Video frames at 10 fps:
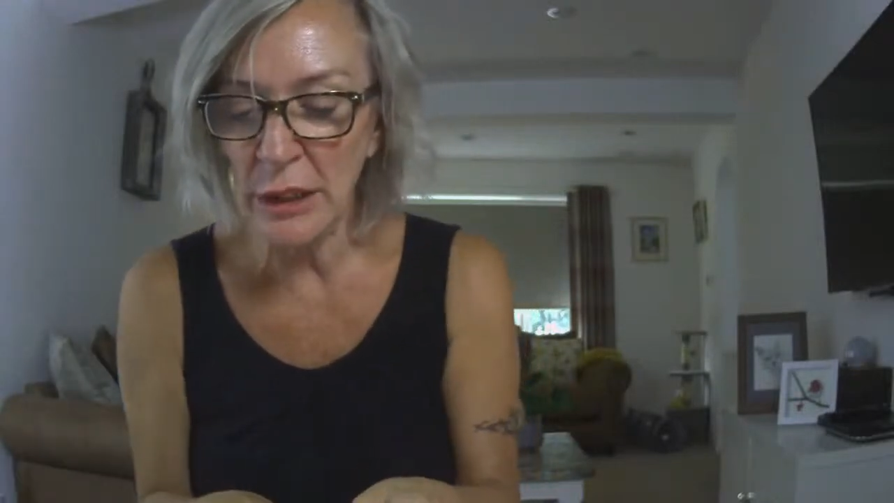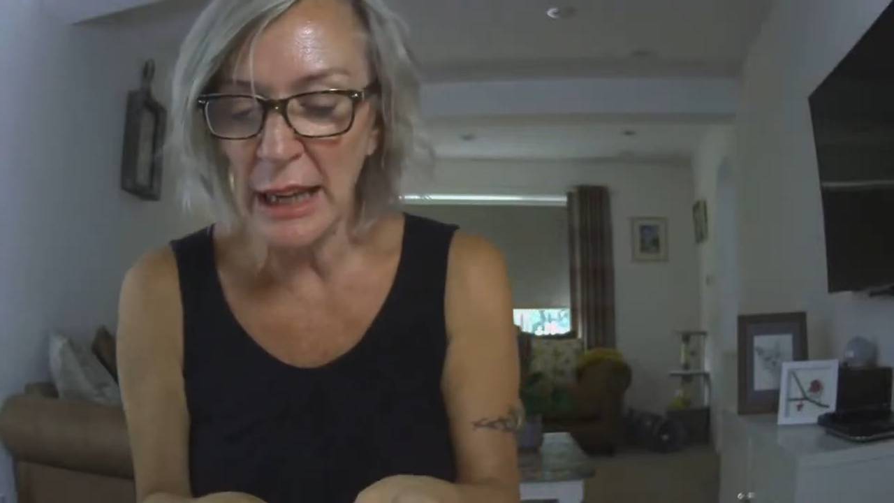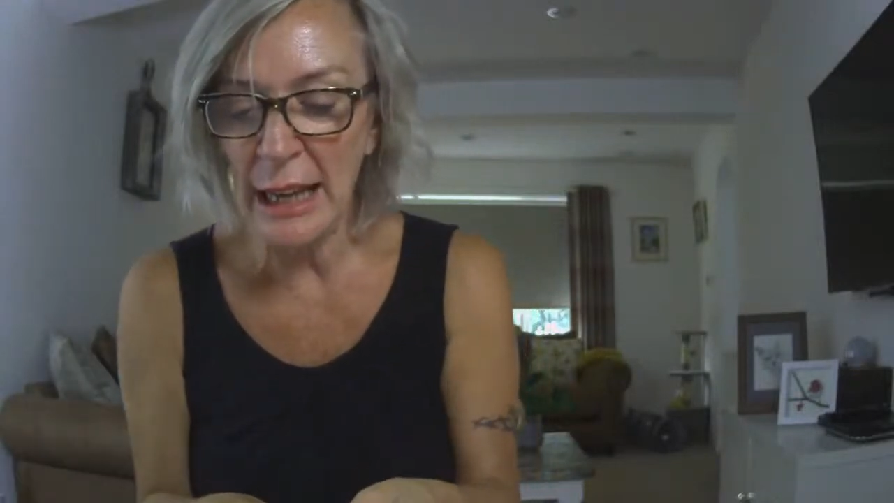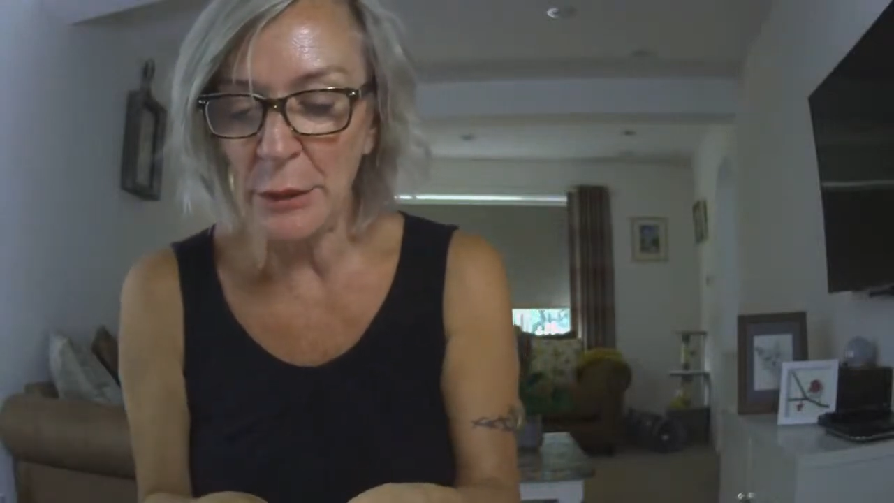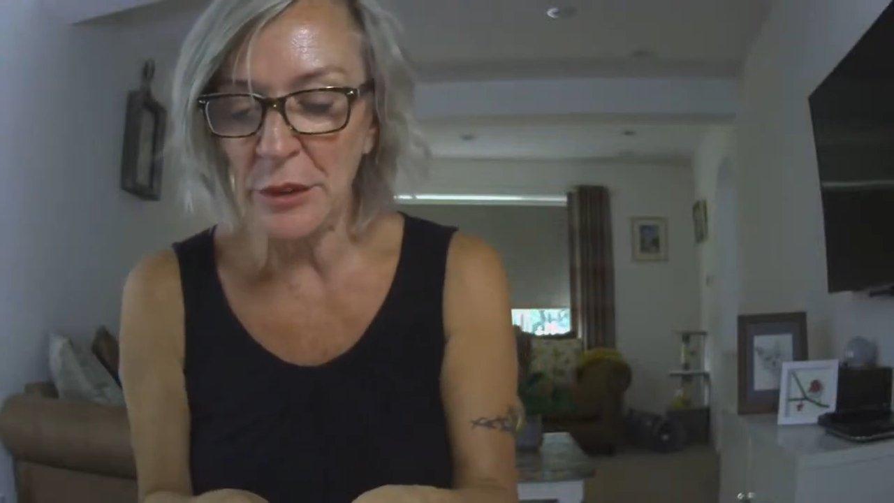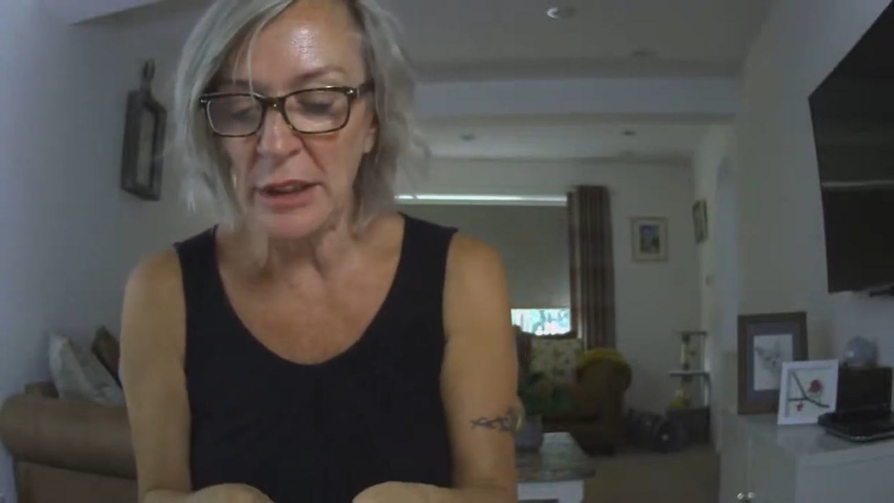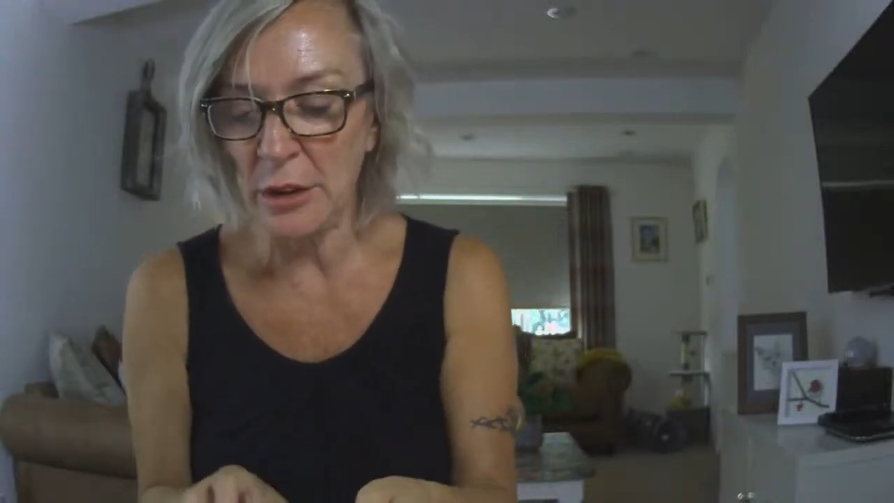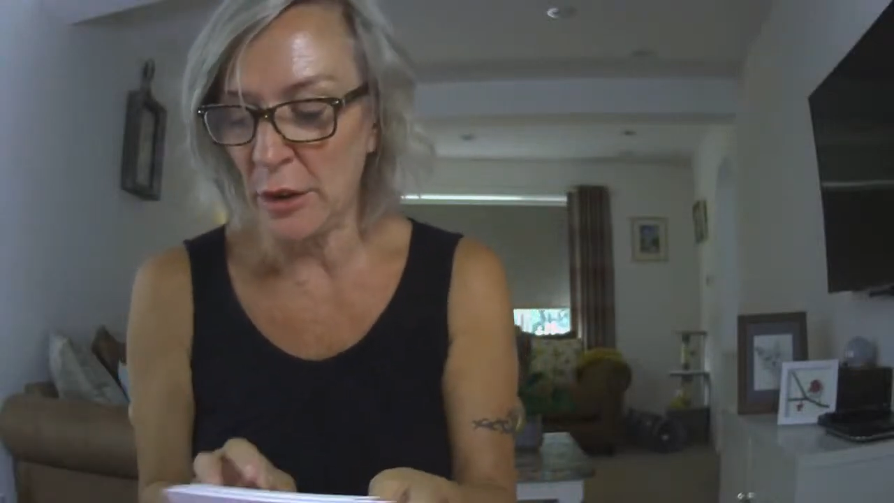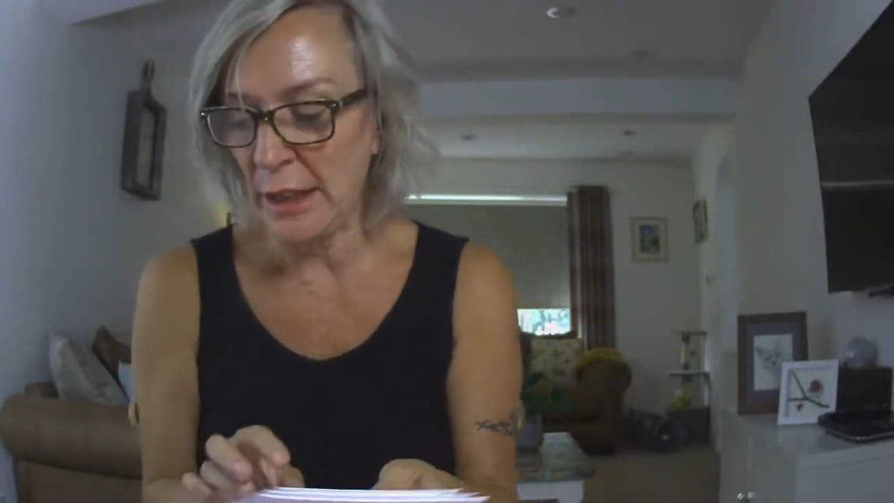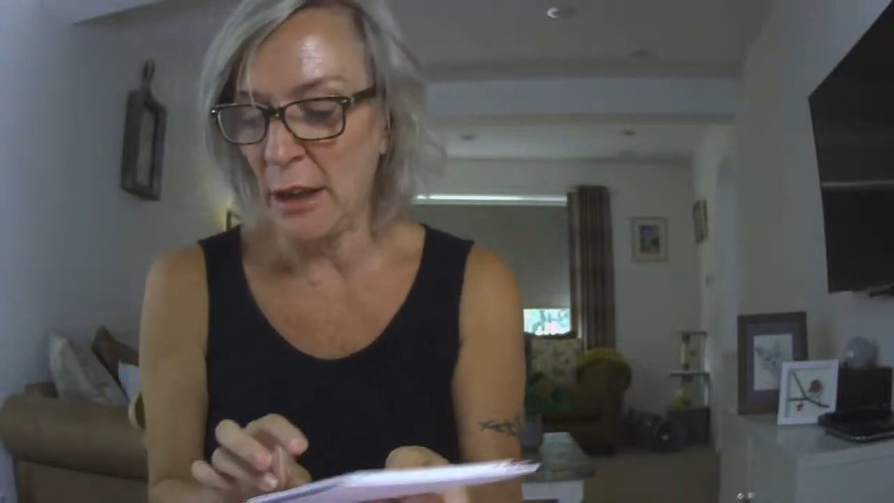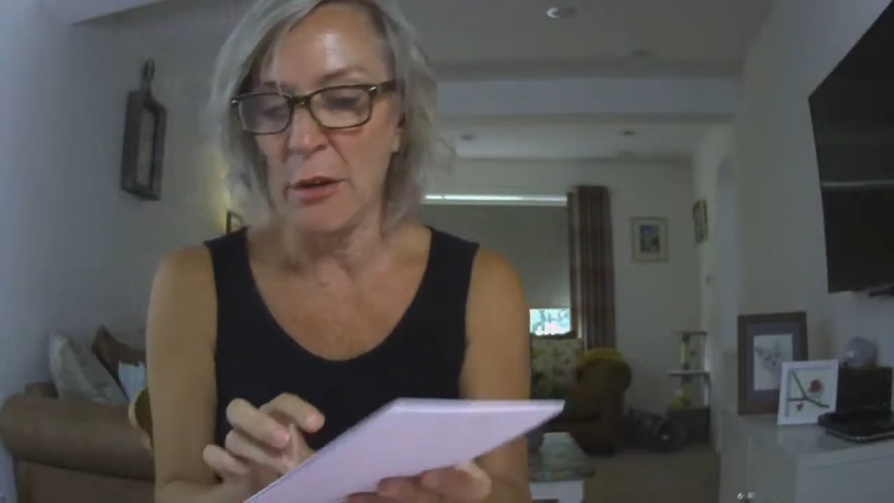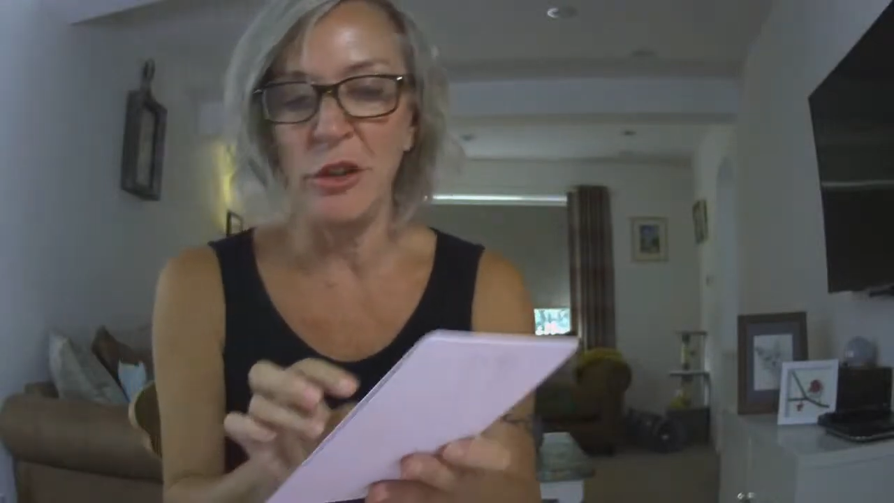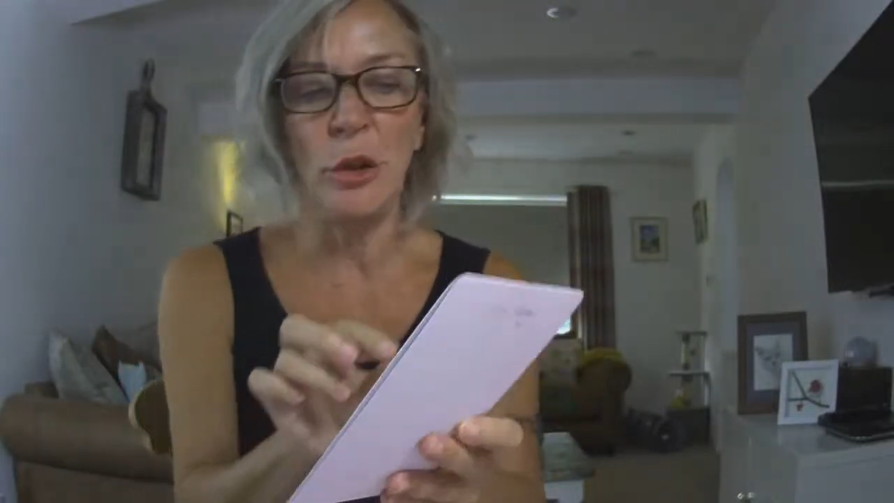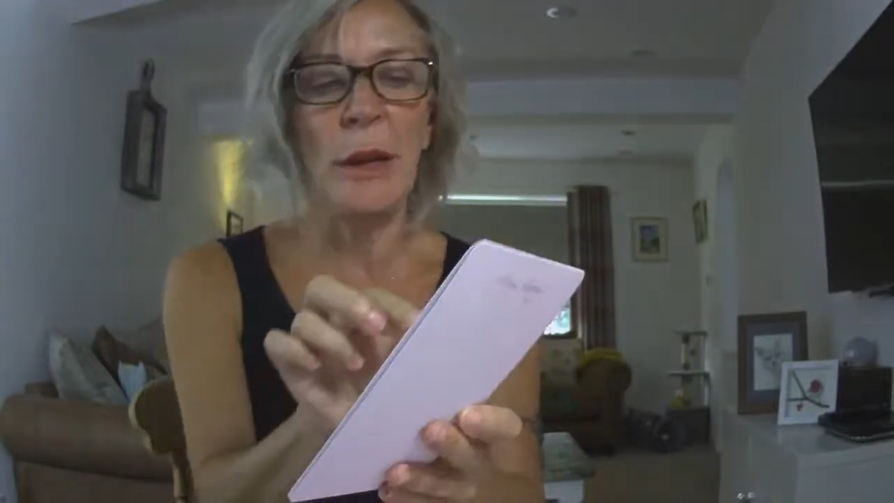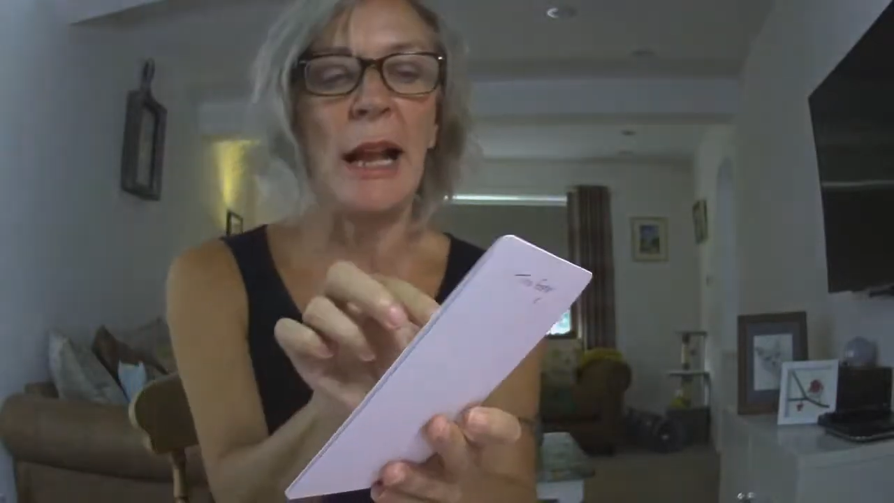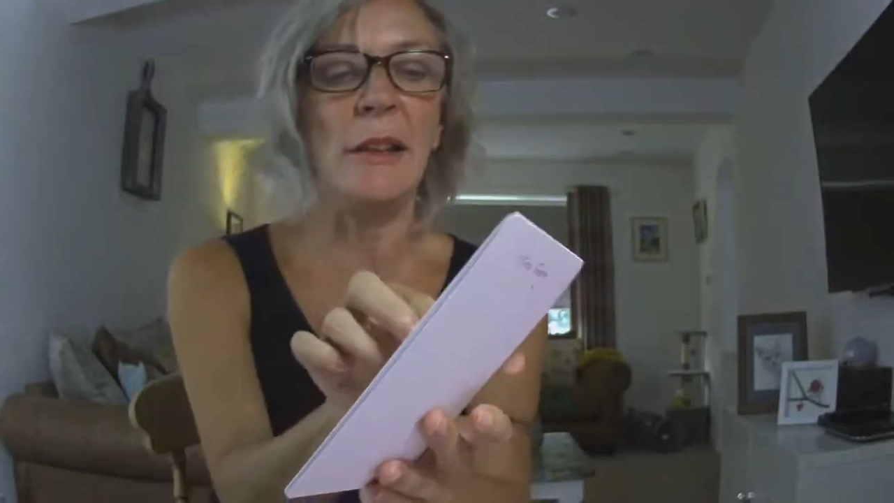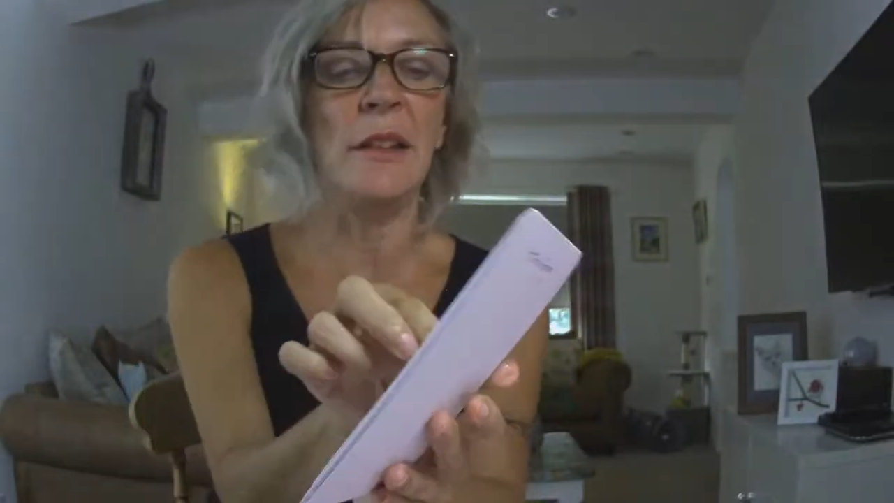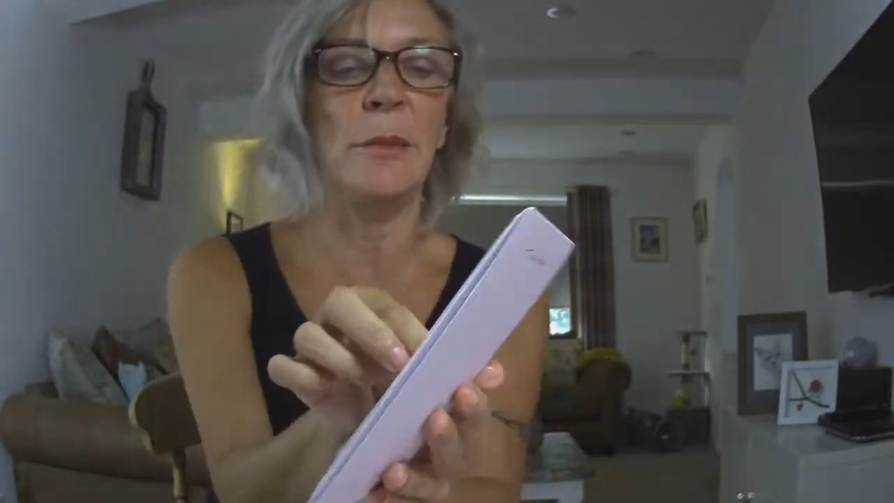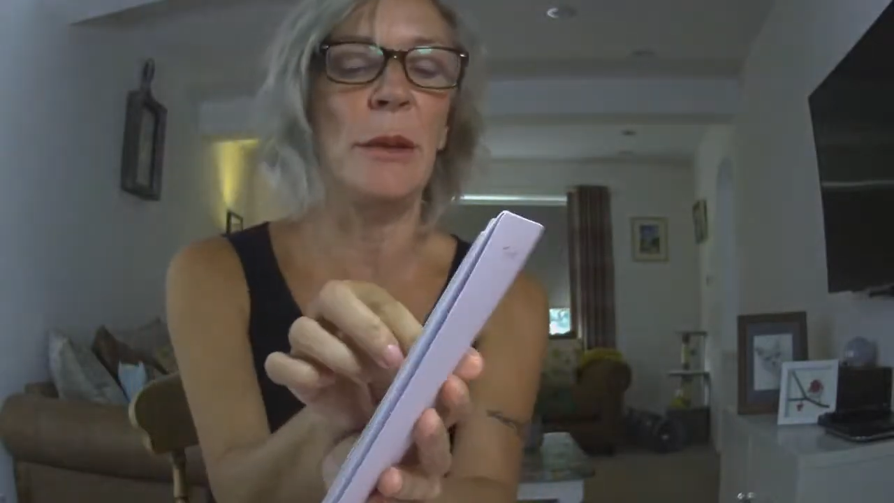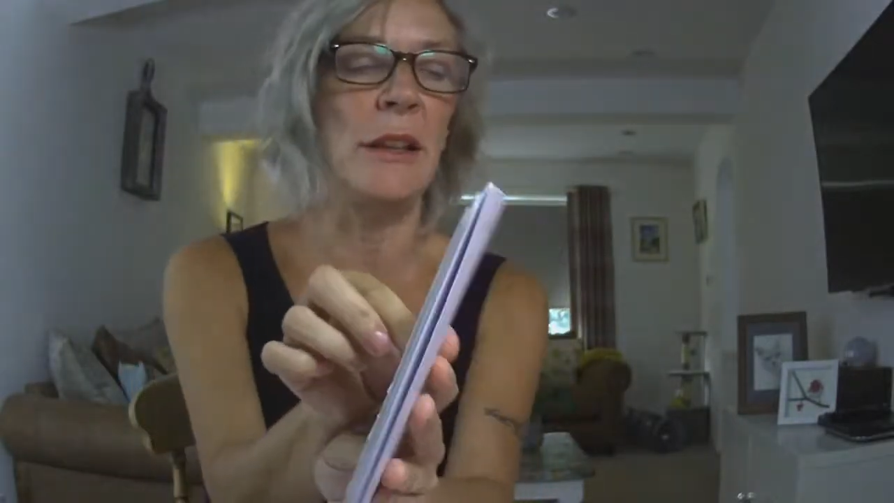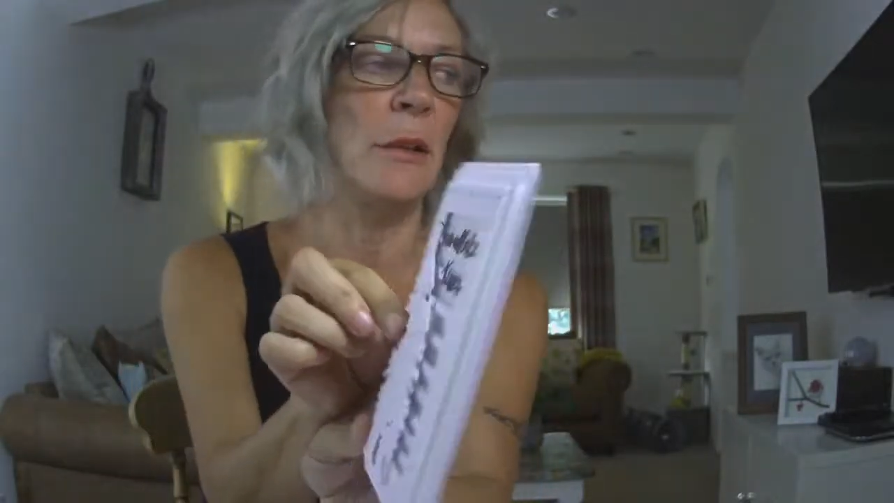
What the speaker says: at how delicate they are, and you can split